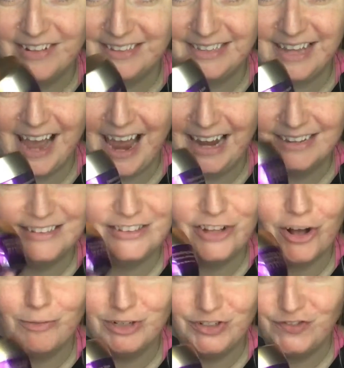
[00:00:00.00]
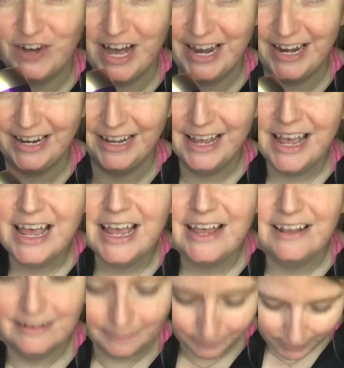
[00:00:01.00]
this guy. So much fun.
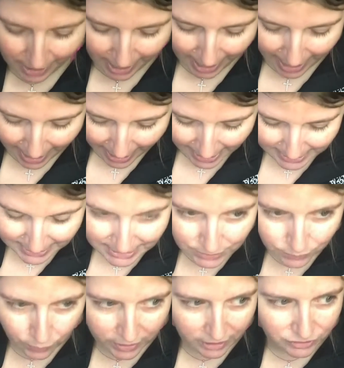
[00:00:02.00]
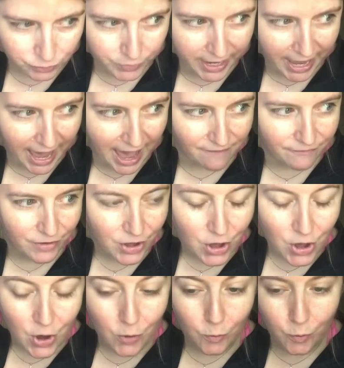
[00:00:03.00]
And what else do we have?
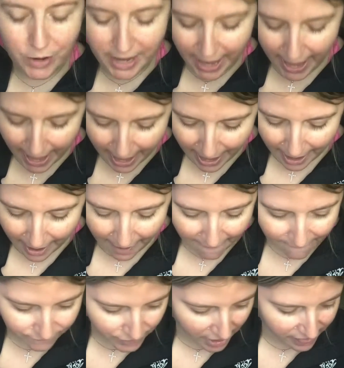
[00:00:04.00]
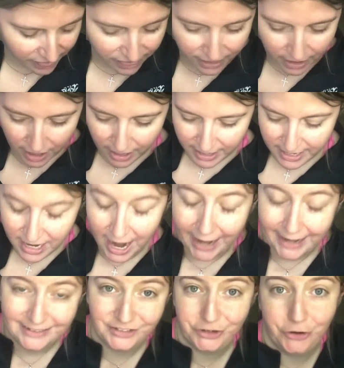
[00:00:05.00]
We have the
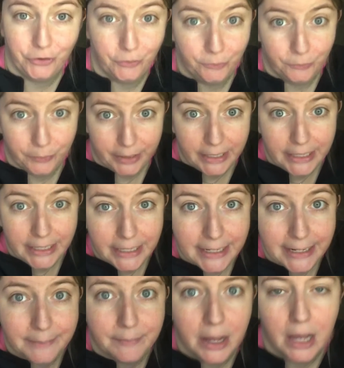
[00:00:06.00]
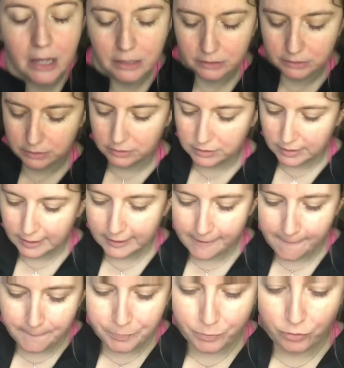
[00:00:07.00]
night cream.
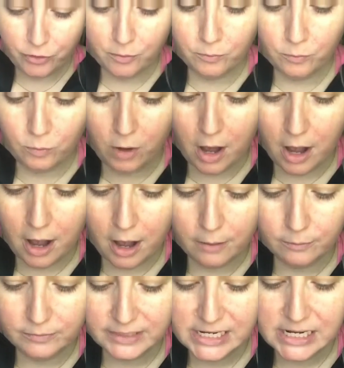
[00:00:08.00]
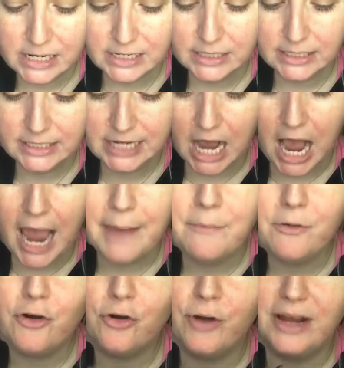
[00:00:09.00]
The,
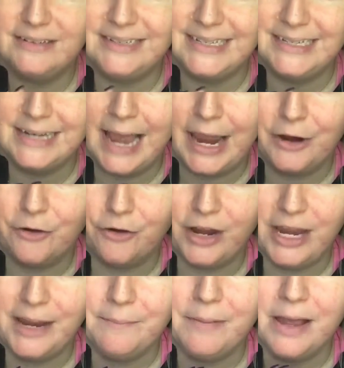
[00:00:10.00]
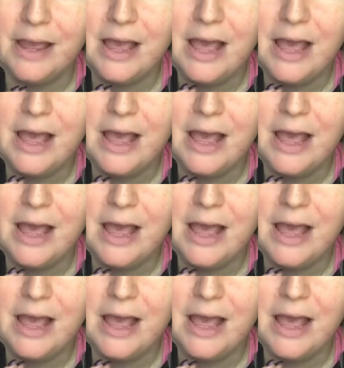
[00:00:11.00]
Time Correcting Night Cream.